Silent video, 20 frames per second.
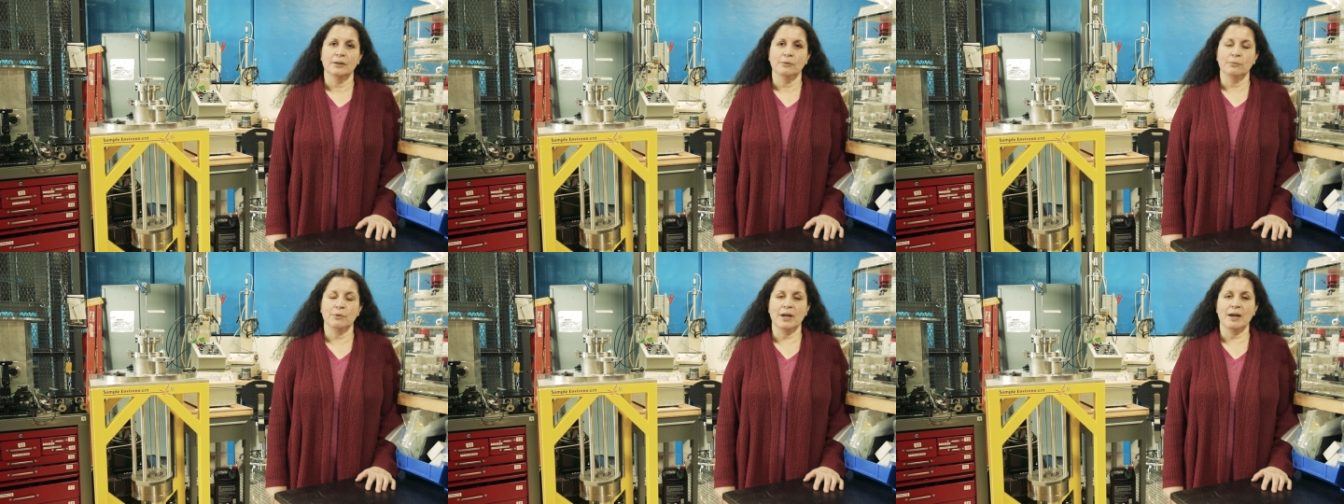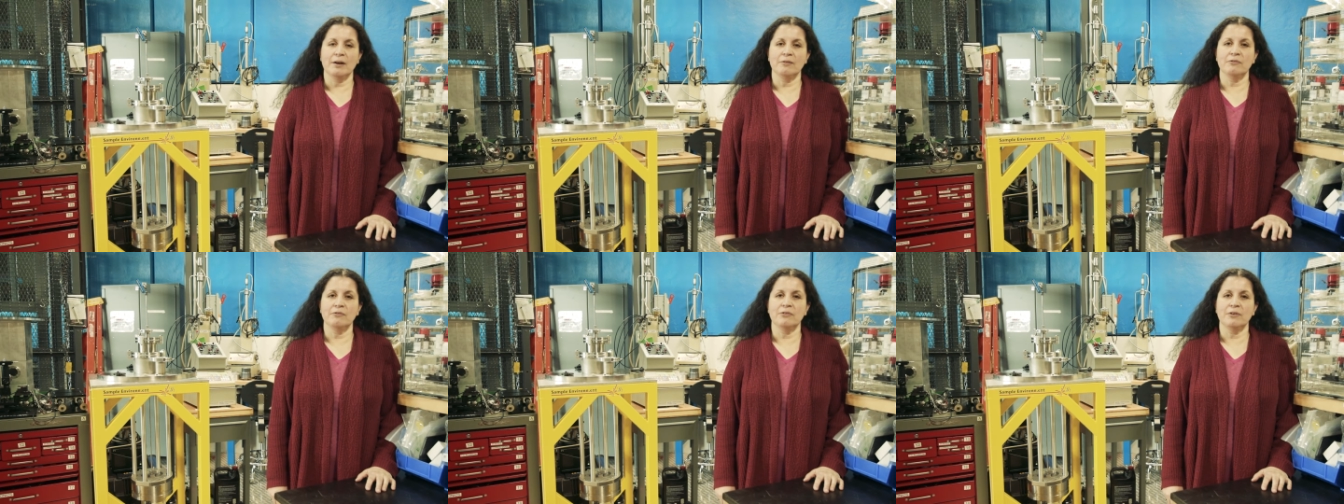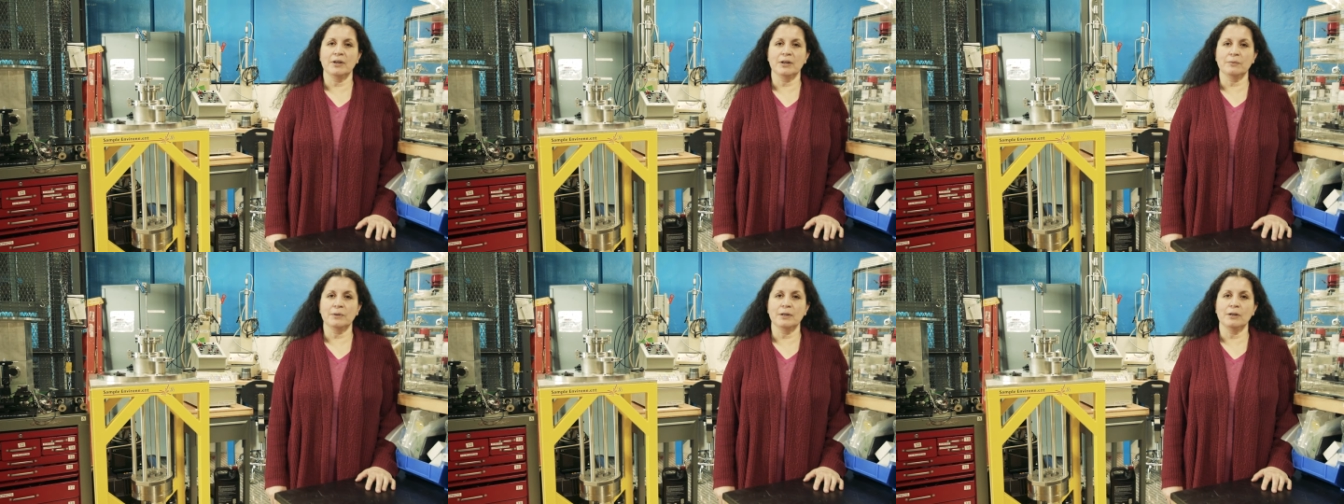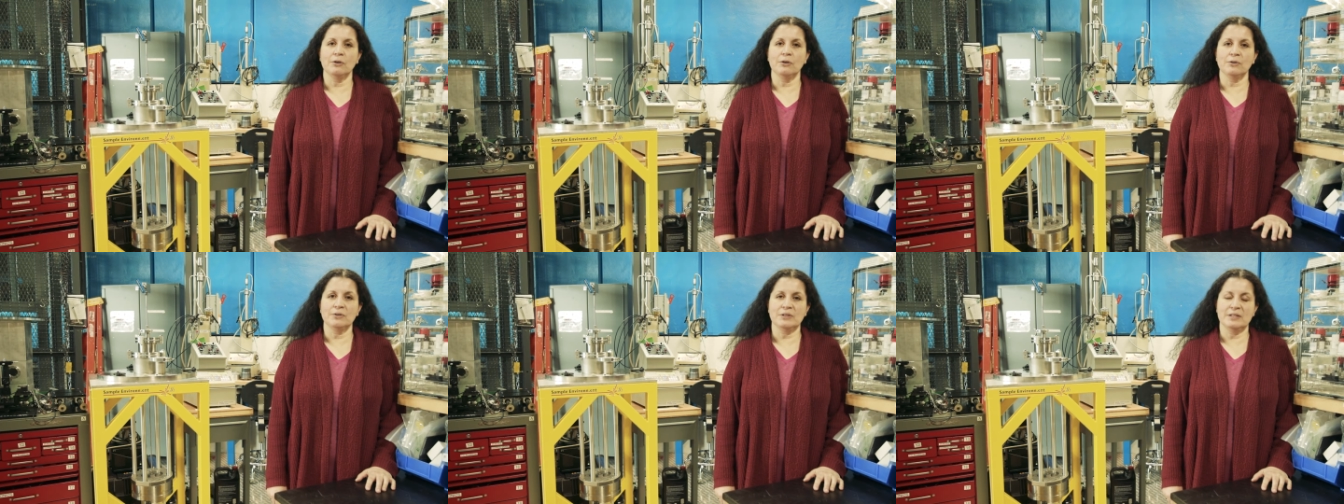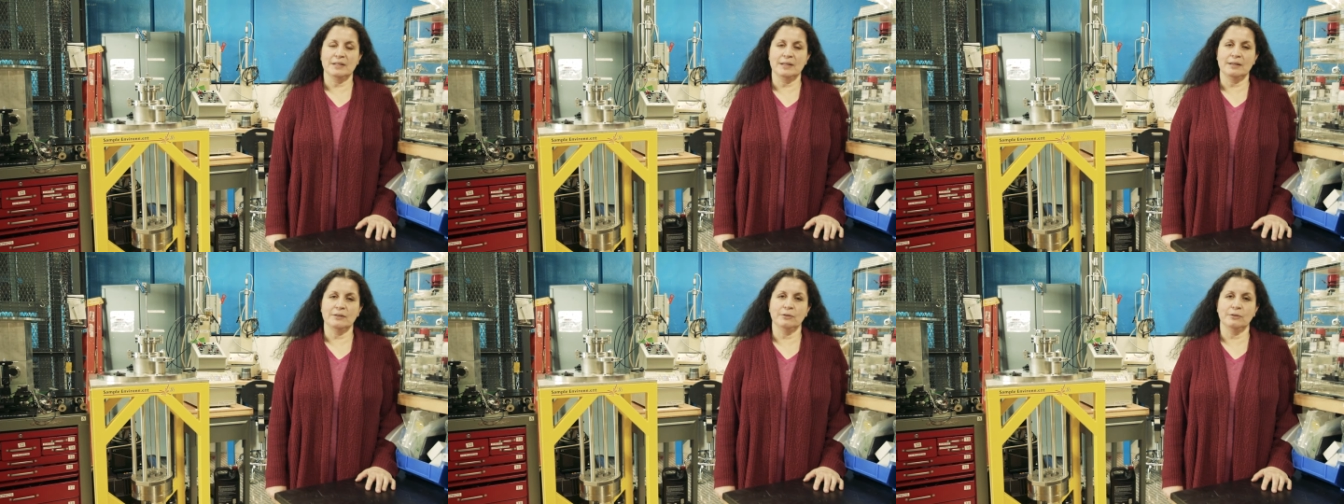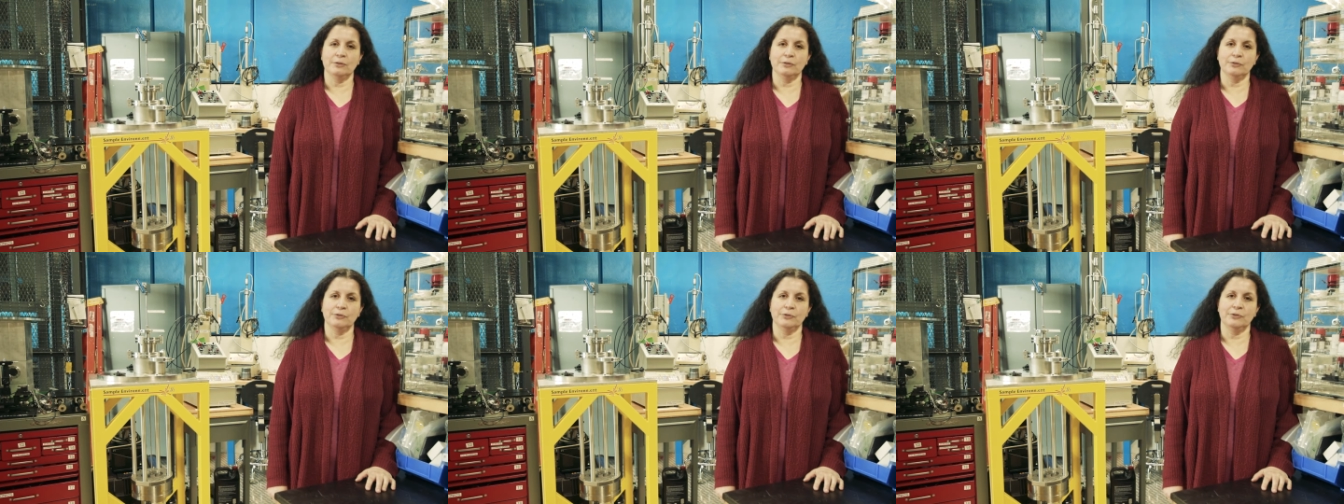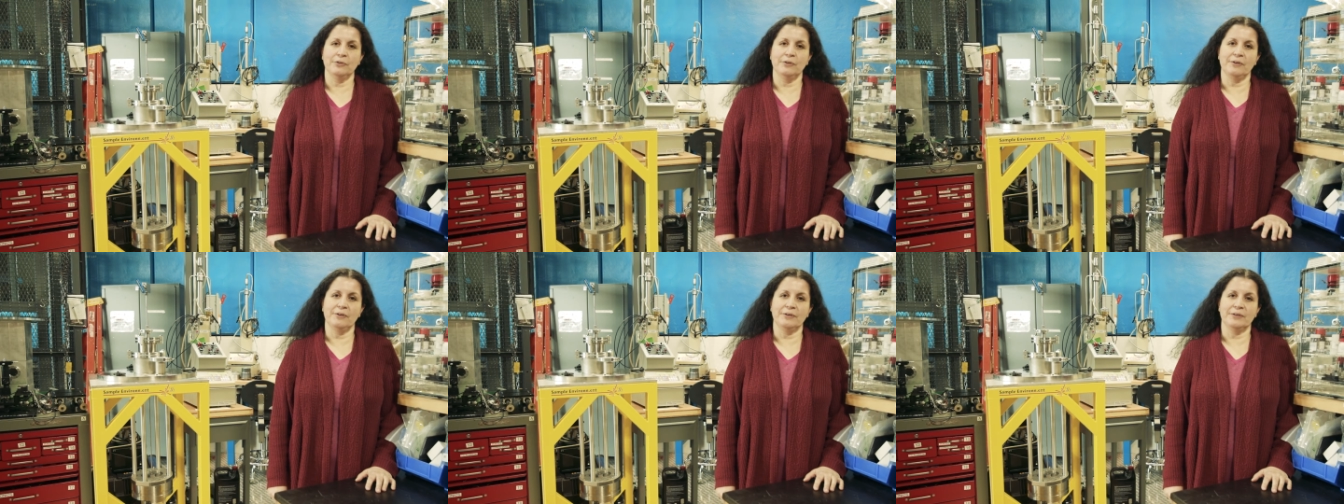we have very low signal to
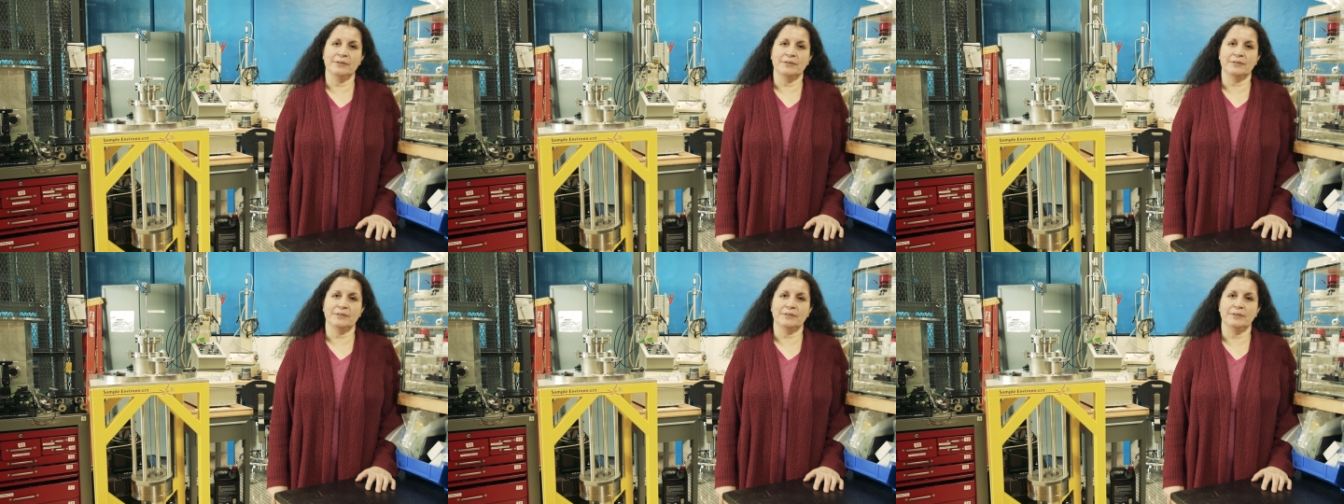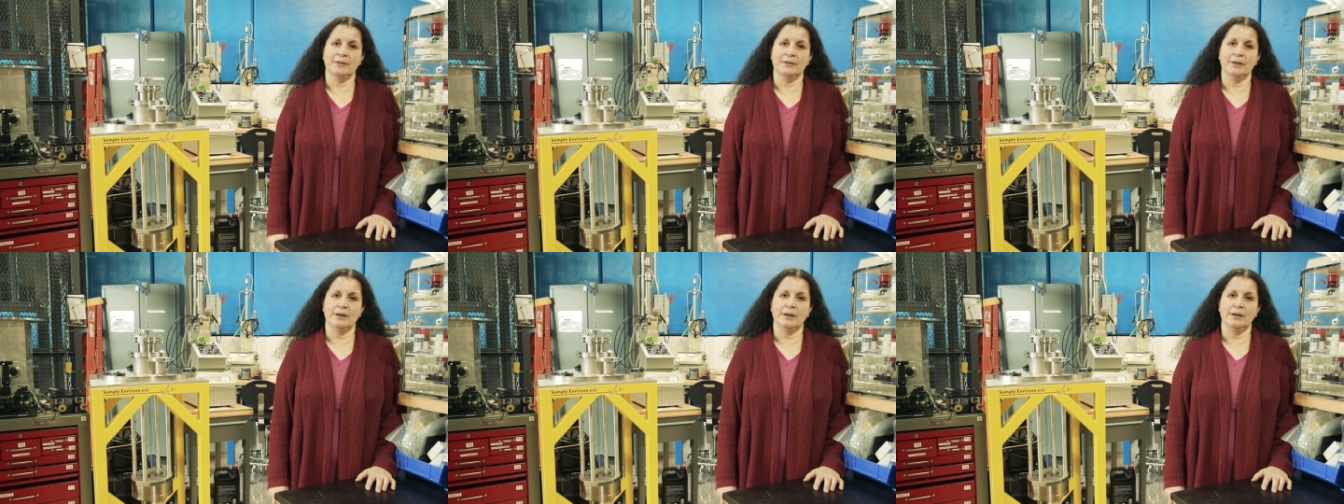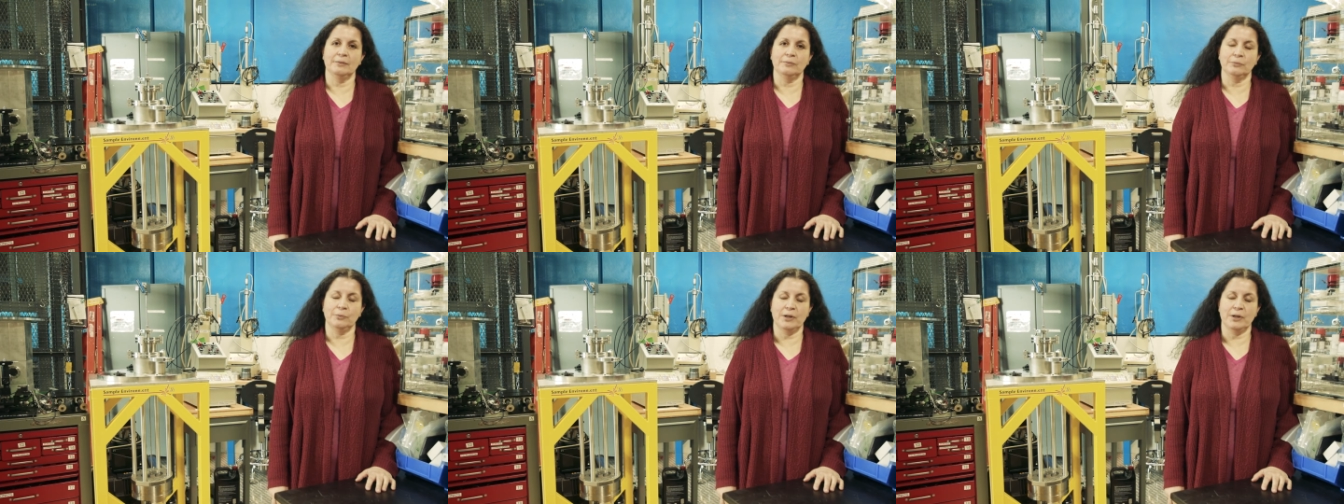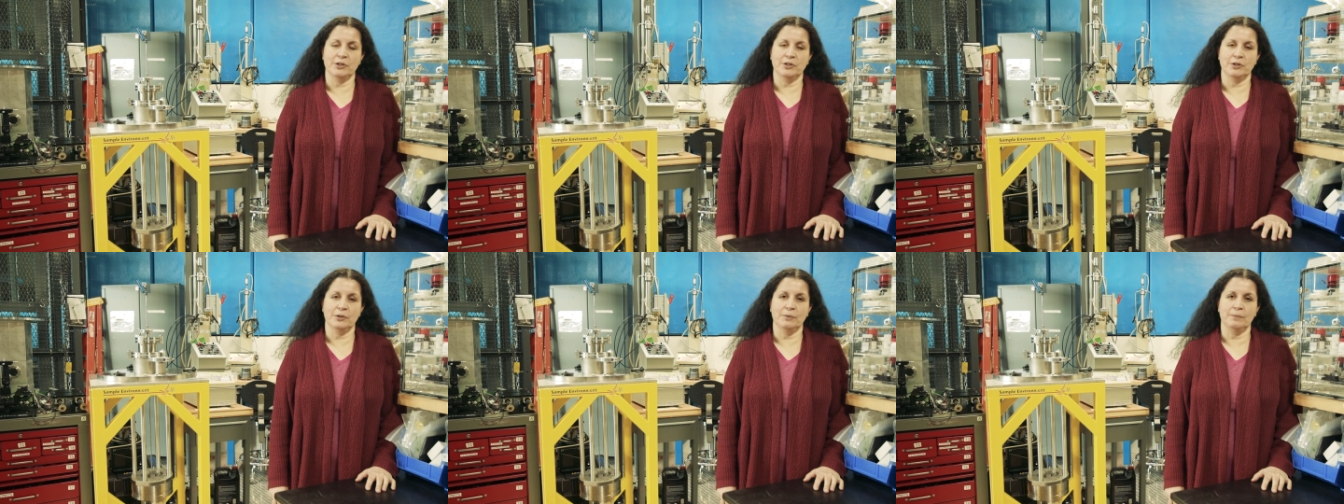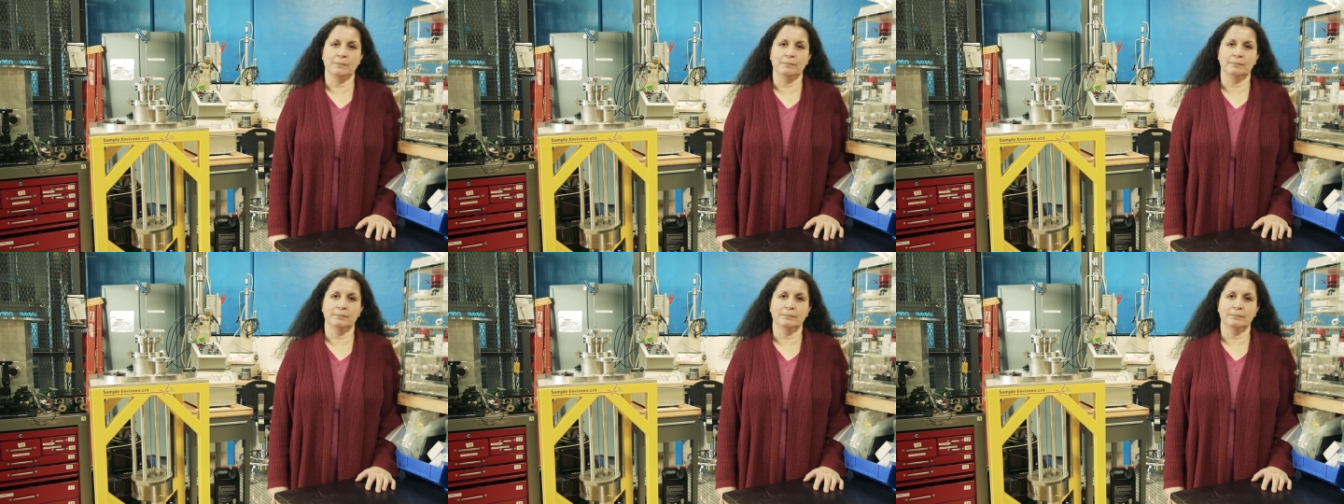noise uh, ratio.